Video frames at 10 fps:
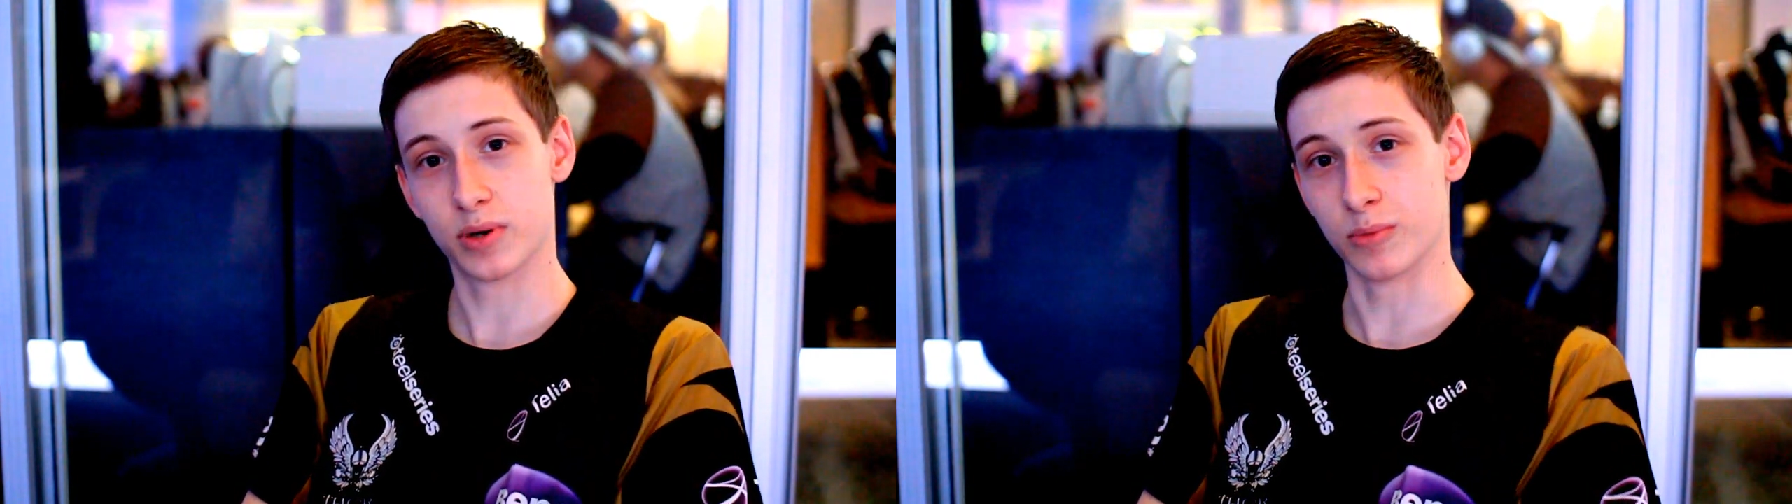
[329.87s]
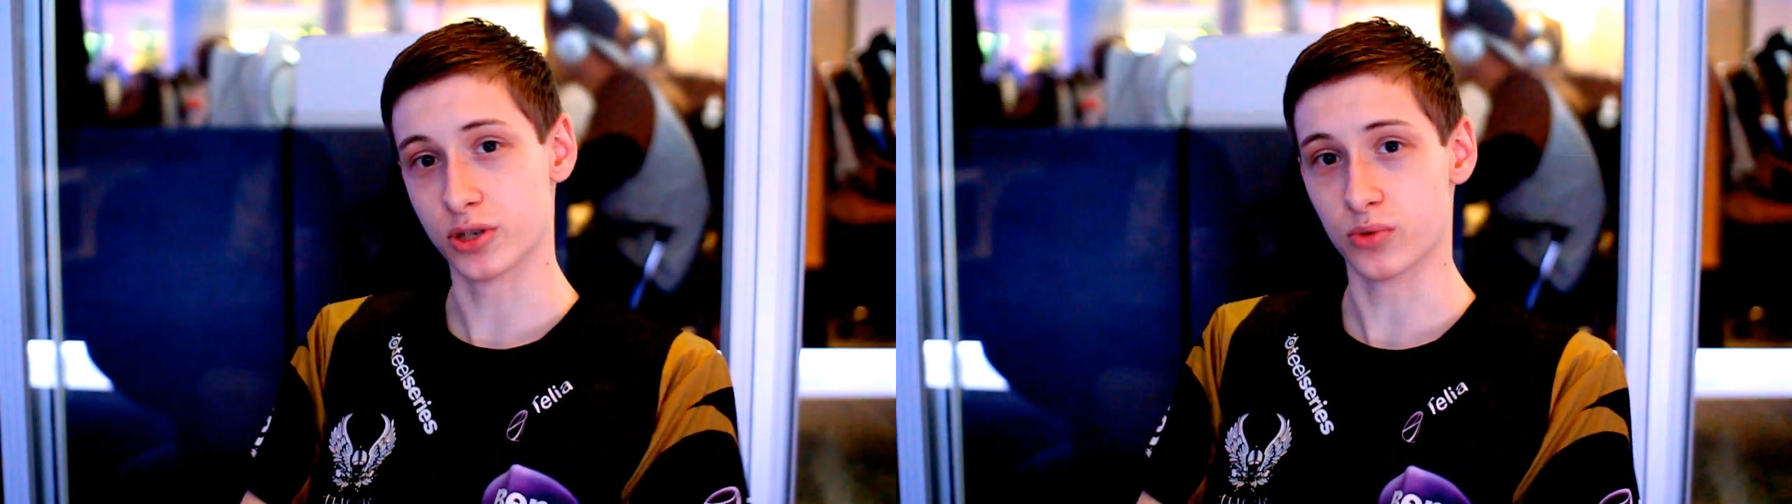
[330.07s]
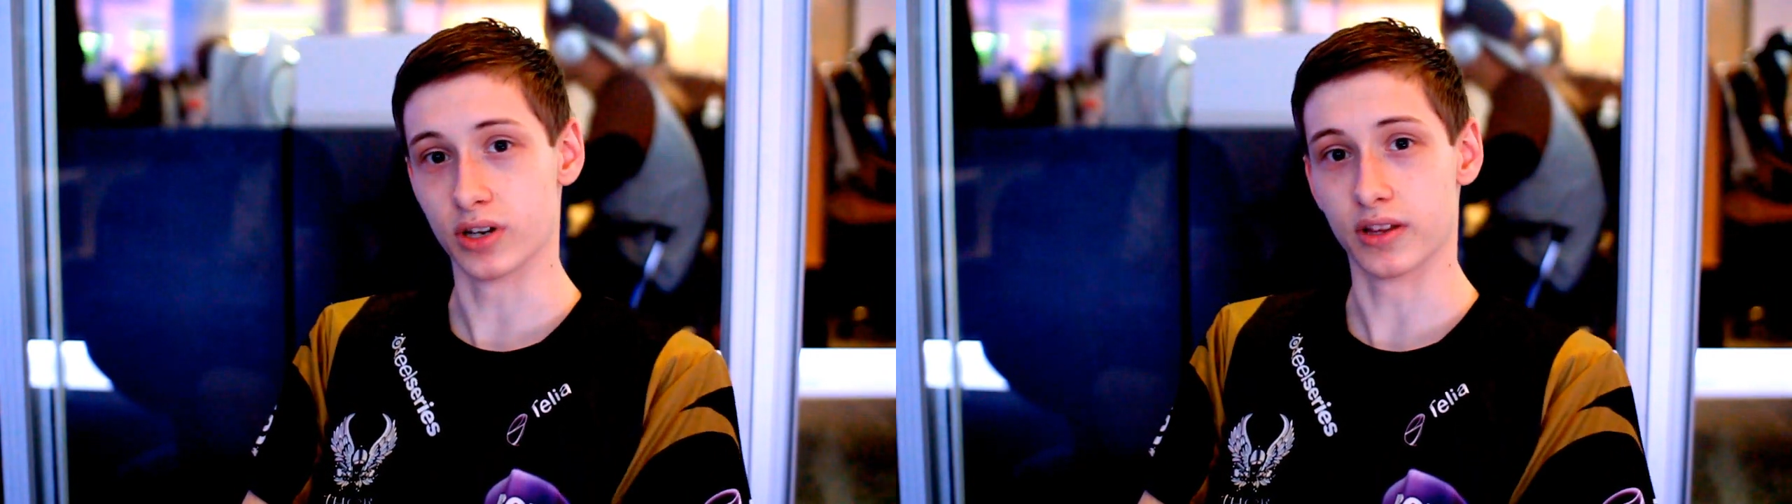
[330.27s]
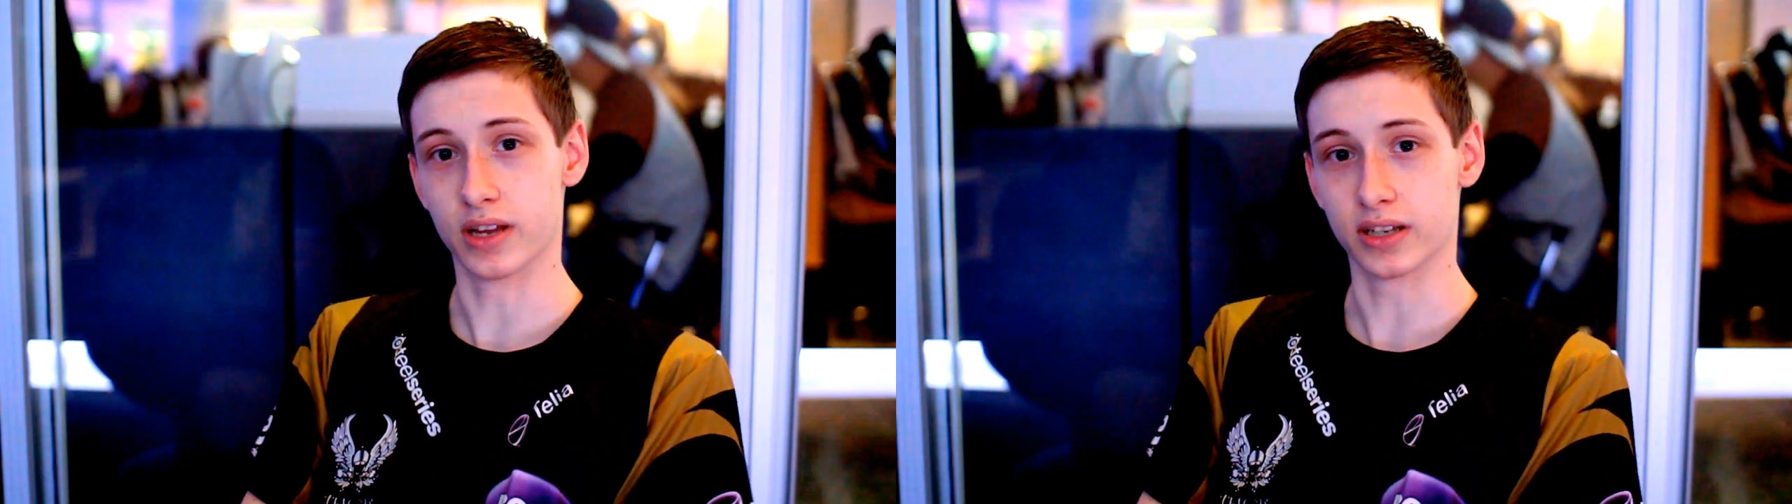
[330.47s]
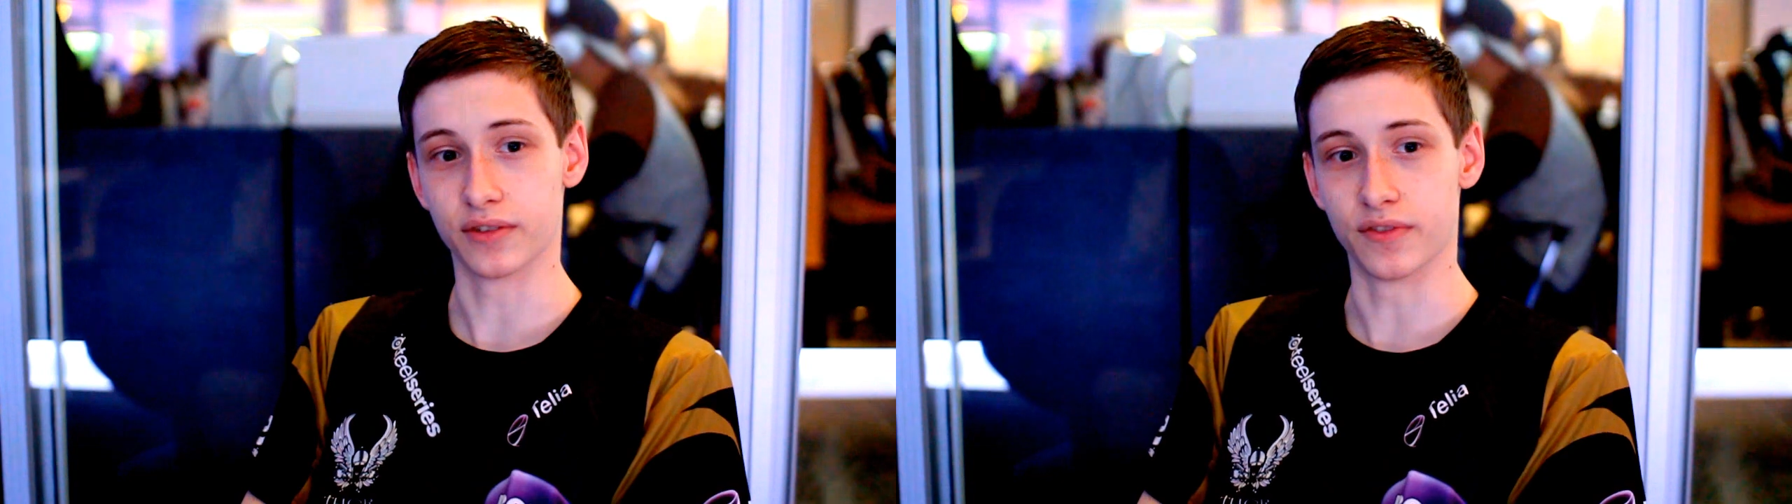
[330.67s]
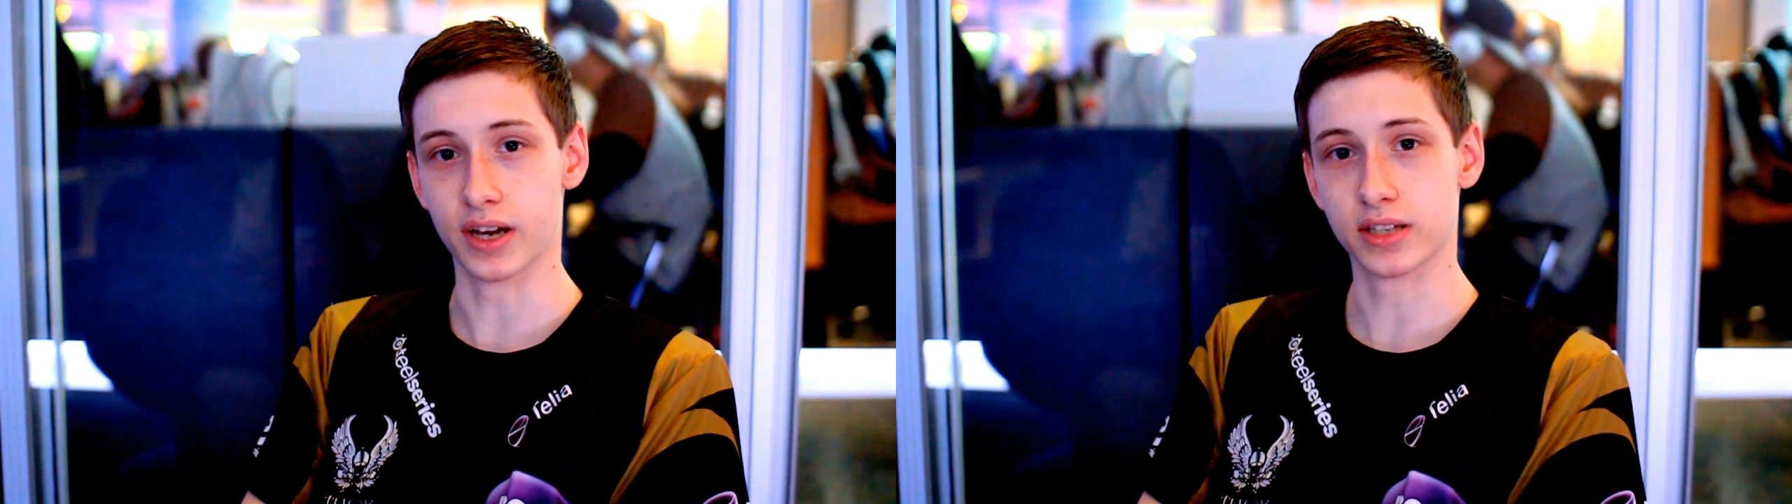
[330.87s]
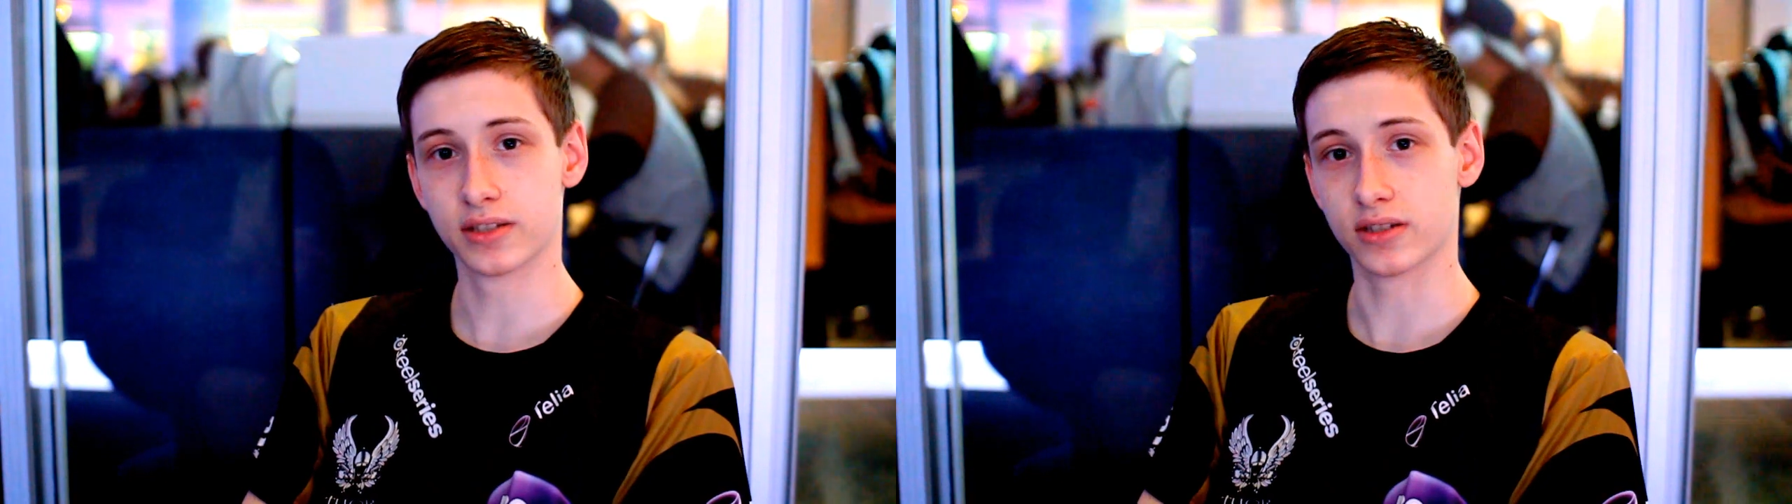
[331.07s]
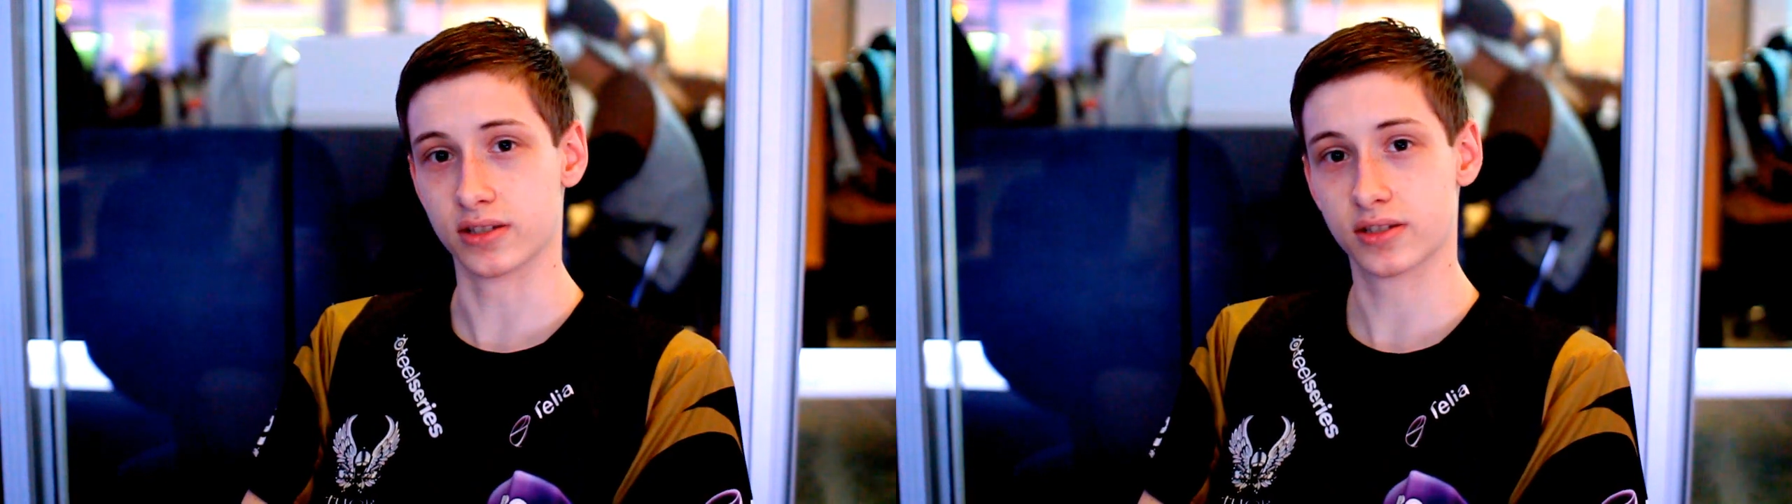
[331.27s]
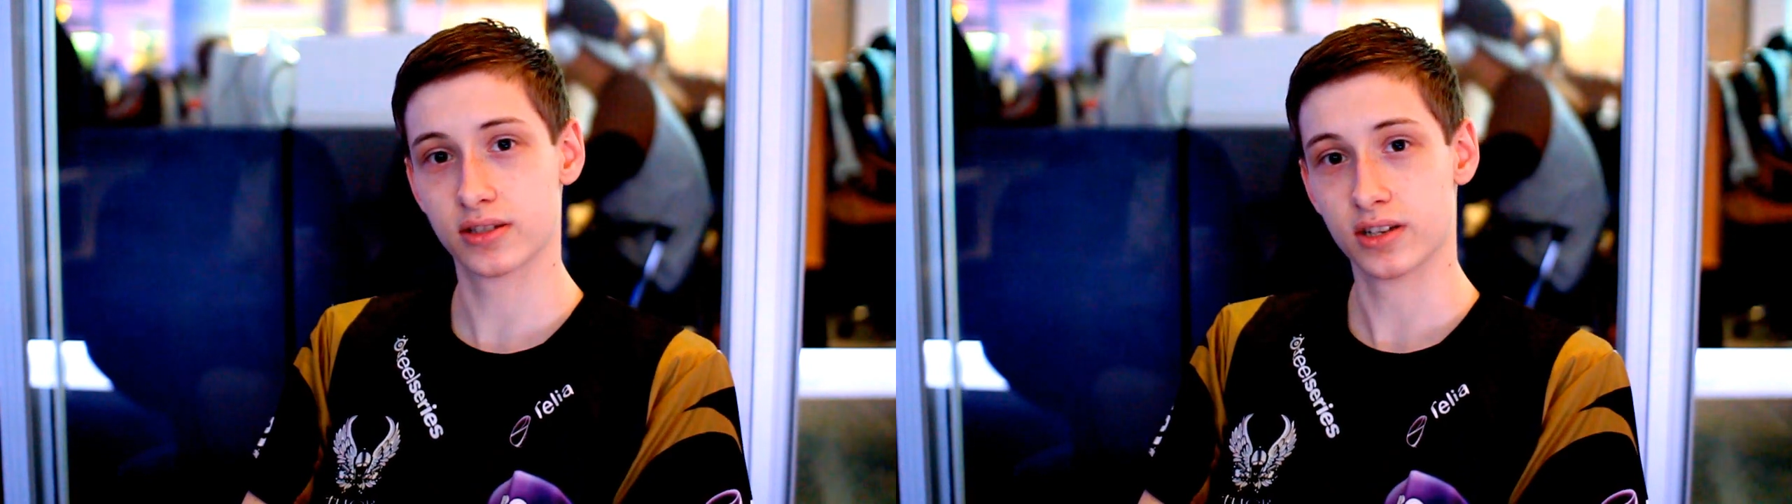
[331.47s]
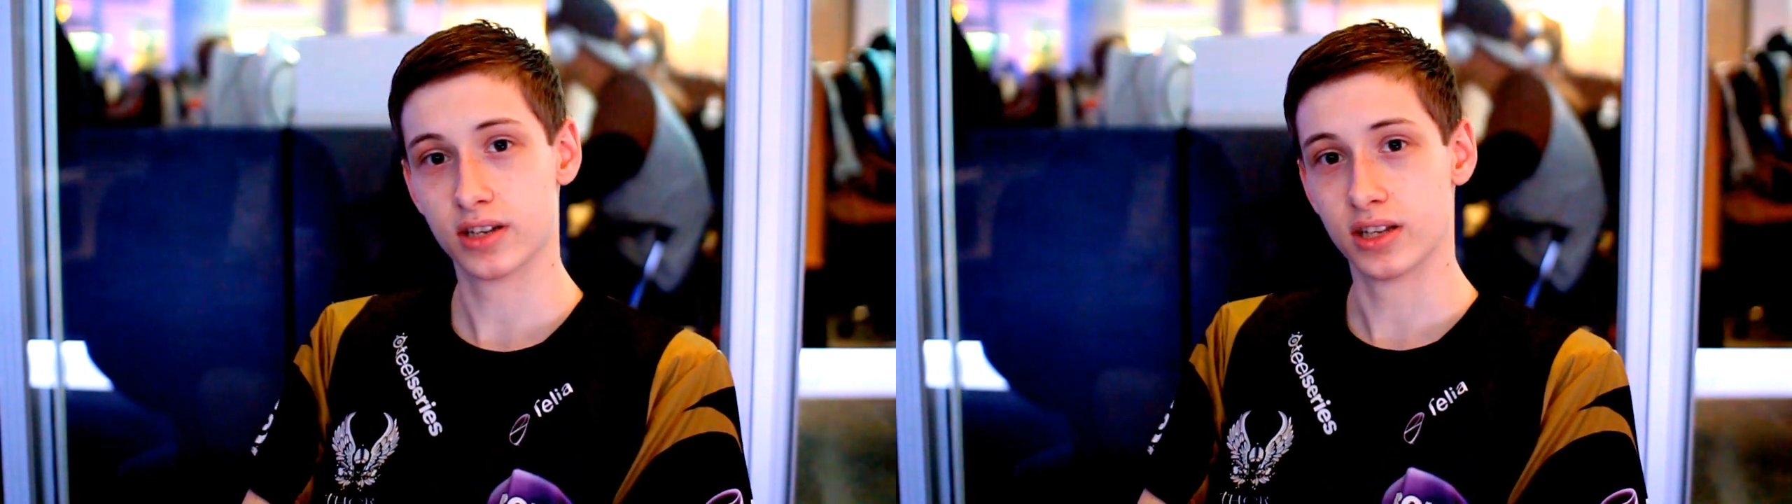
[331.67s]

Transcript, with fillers: pretty much want to thank the fans, because